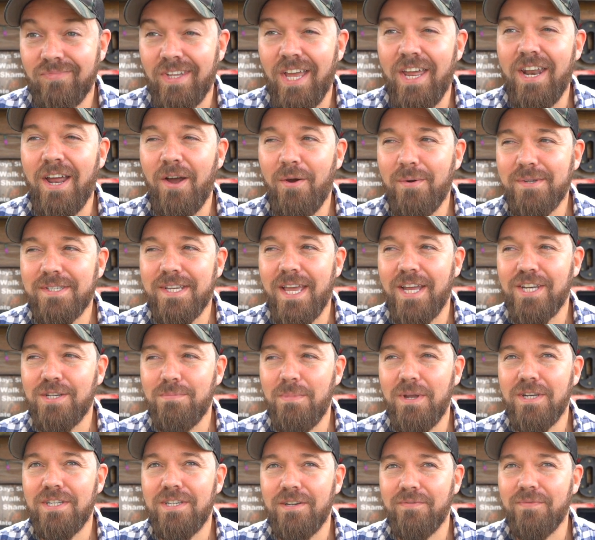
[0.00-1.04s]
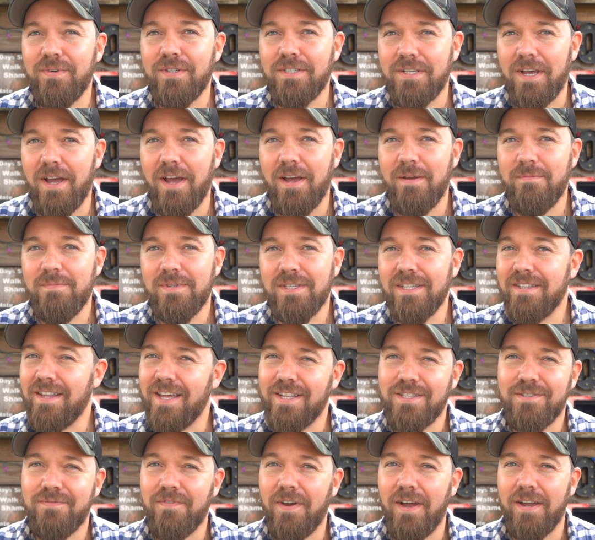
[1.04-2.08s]
And I always catch them at different times, and
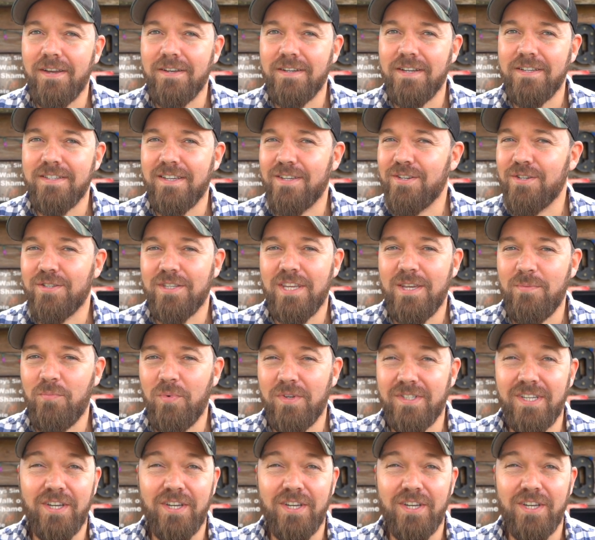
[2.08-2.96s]
that's fine because I just keep.